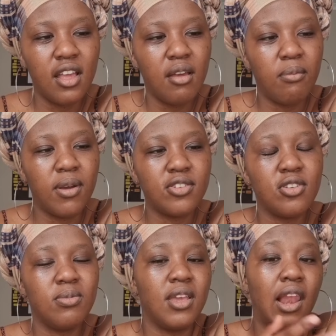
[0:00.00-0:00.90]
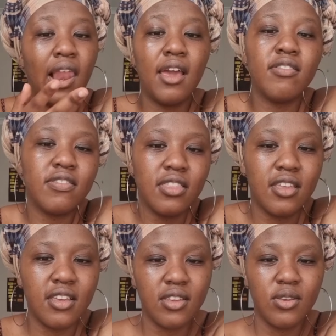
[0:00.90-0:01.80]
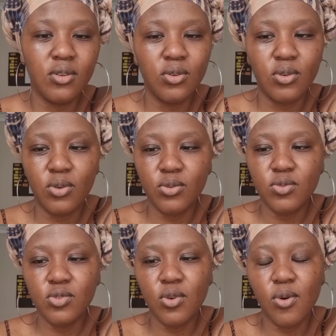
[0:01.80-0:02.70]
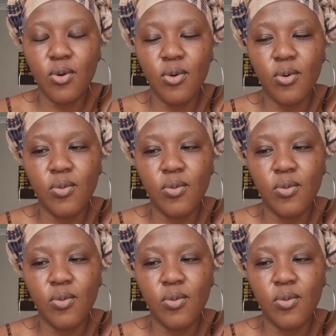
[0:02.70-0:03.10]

but to be a life thing, So